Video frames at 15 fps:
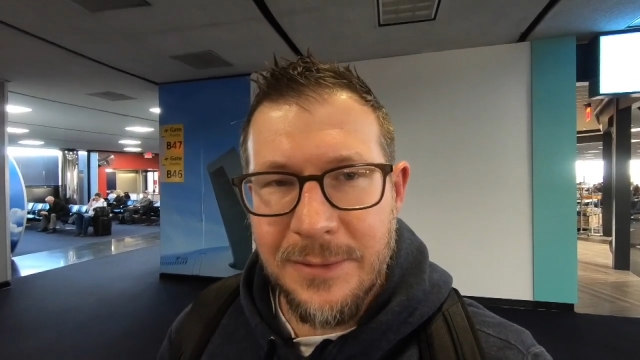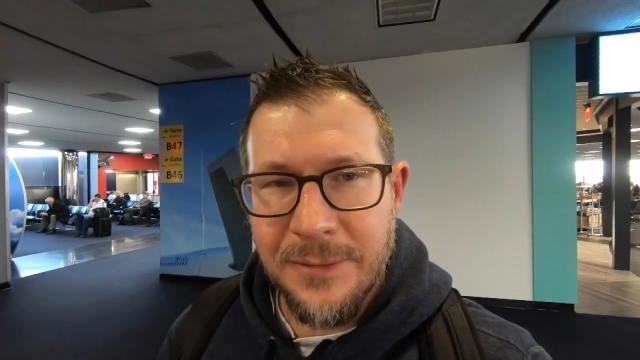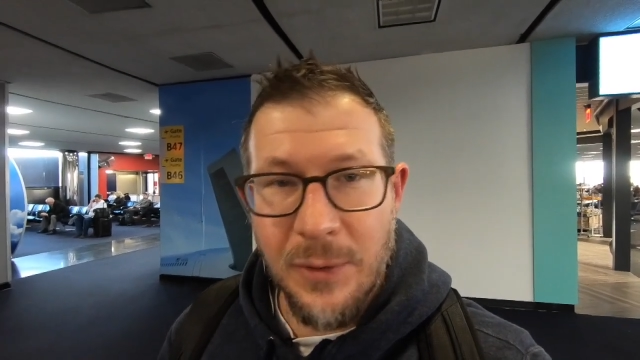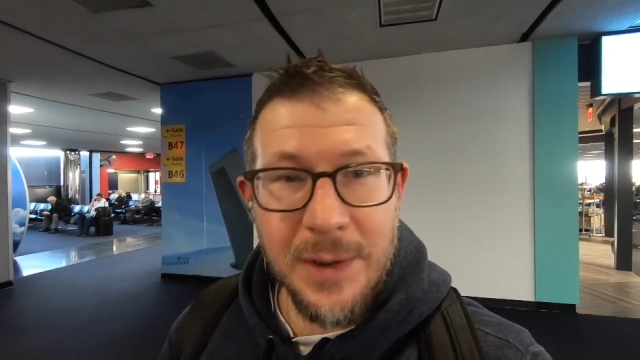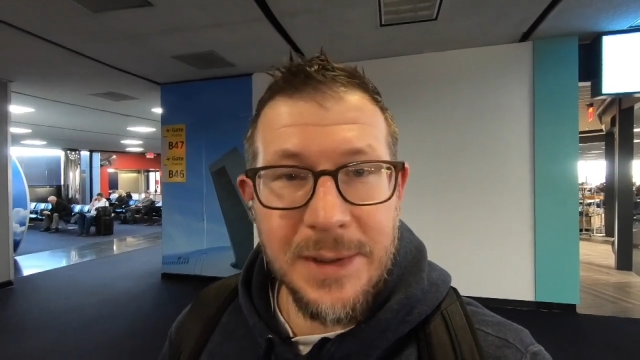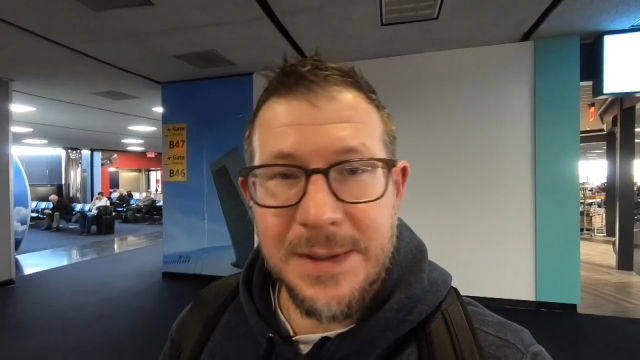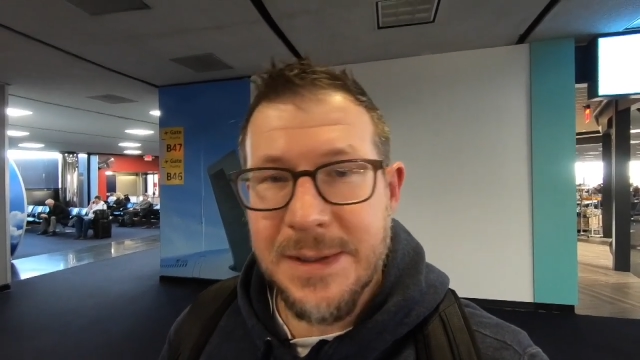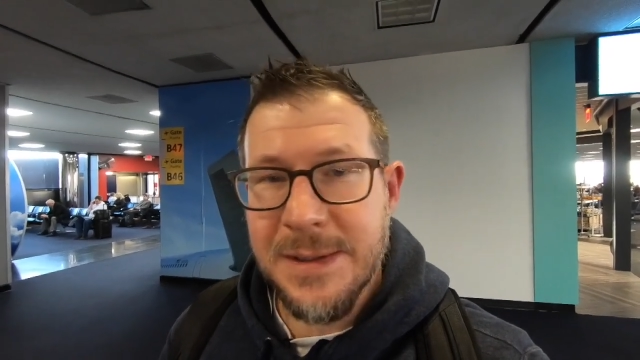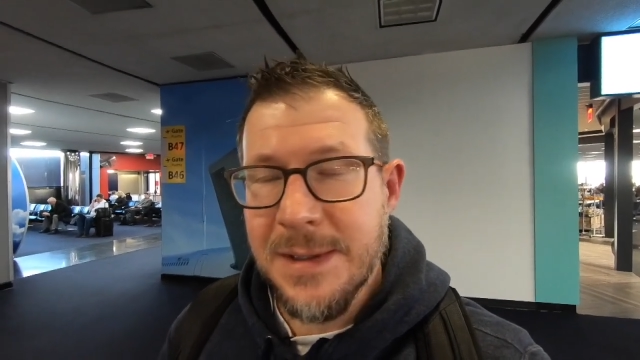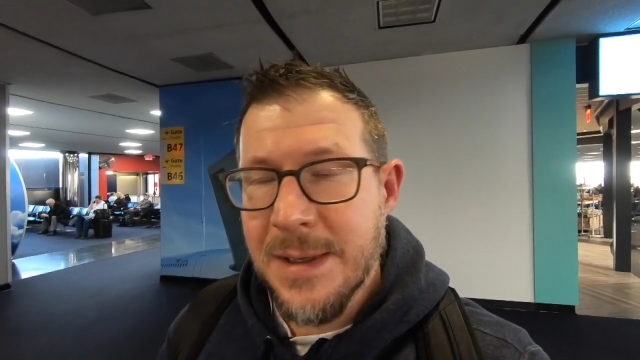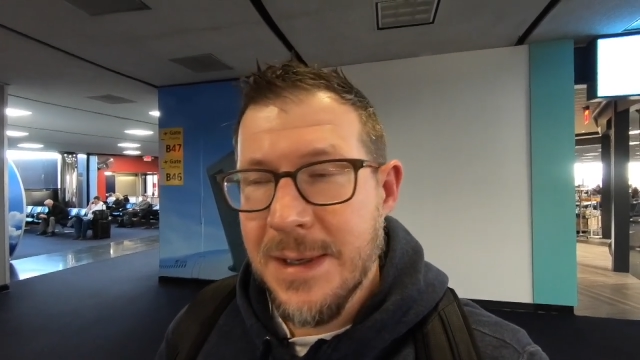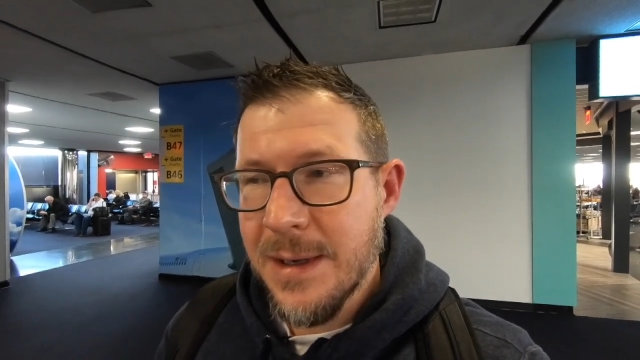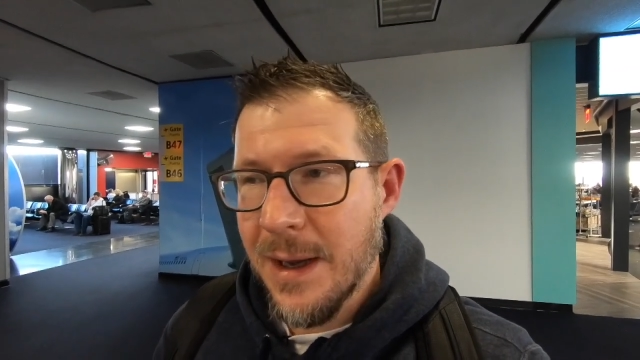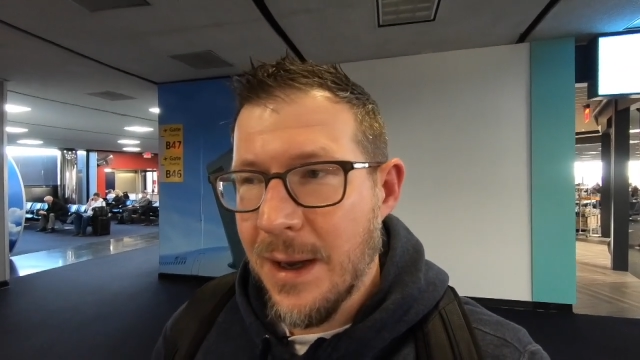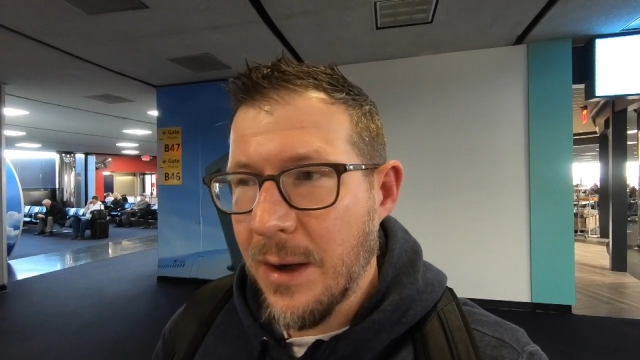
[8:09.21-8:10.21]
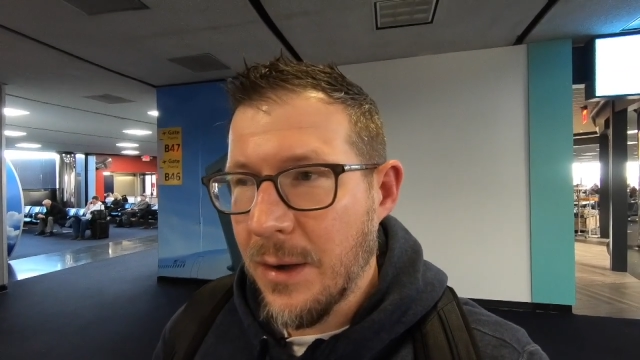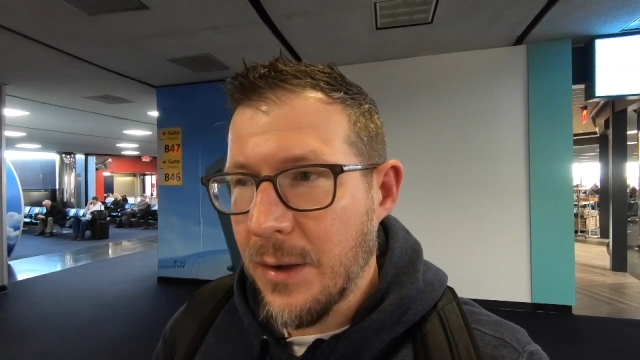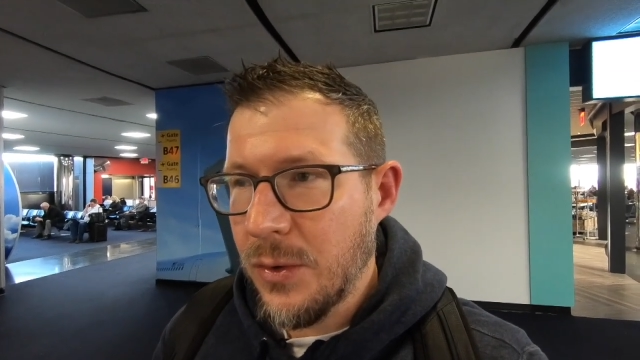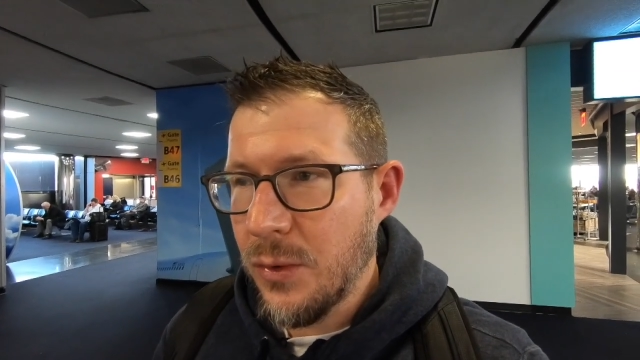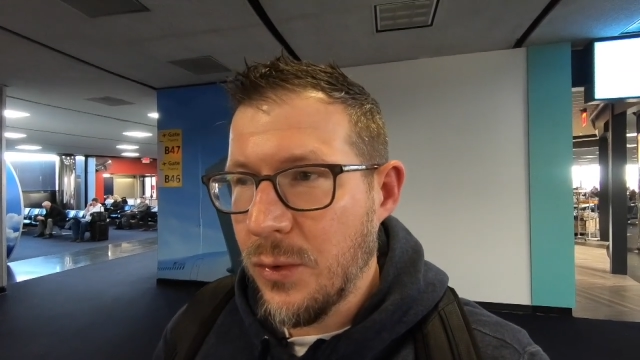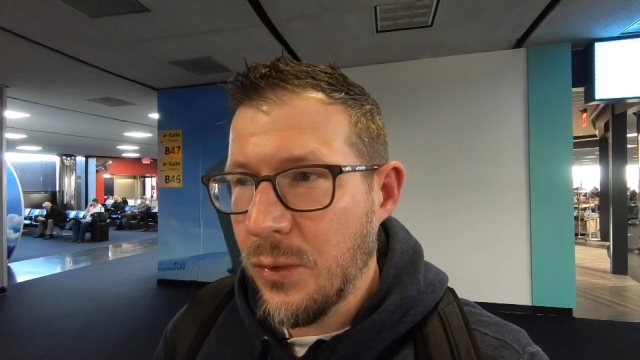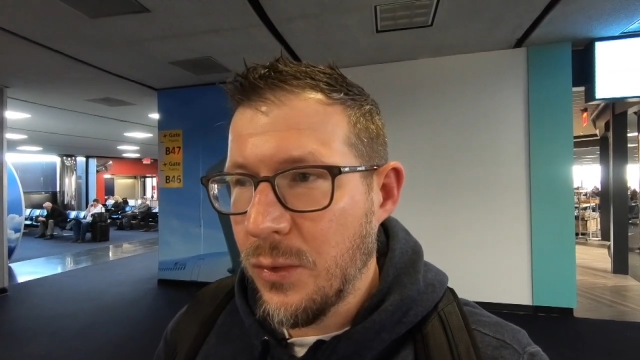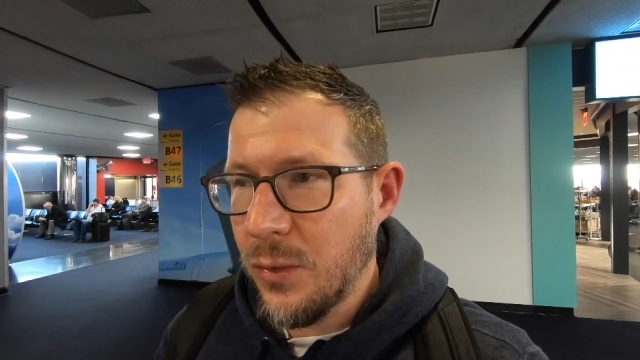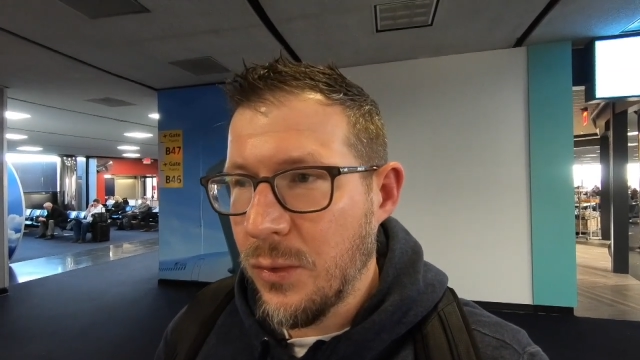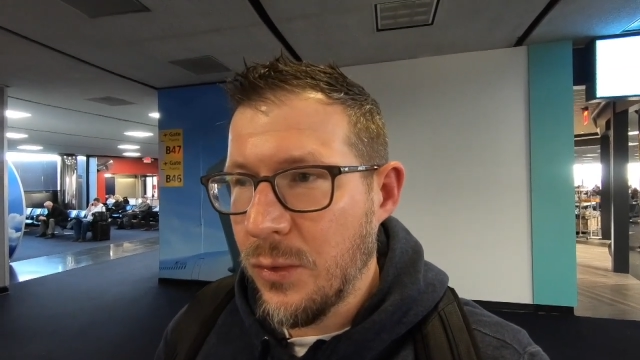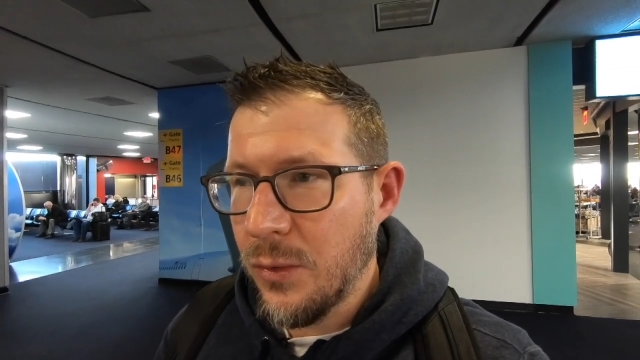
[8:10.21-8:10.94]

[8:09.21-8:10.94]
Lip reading: friends who